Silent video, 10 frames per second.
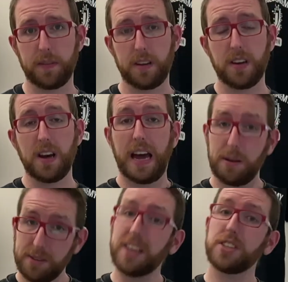
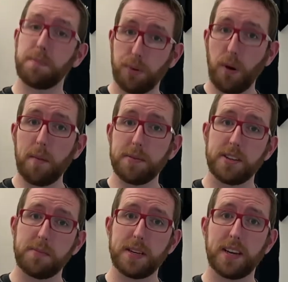It was actually
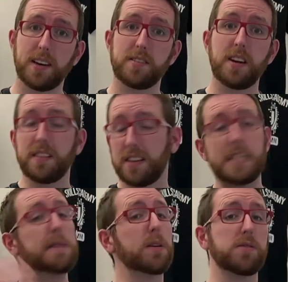prompted because the
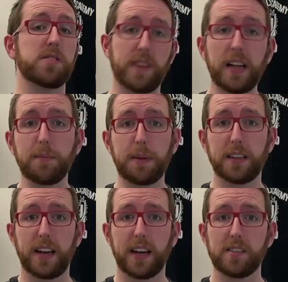team that was
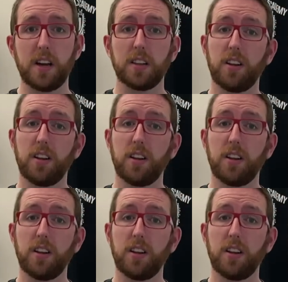developing Linux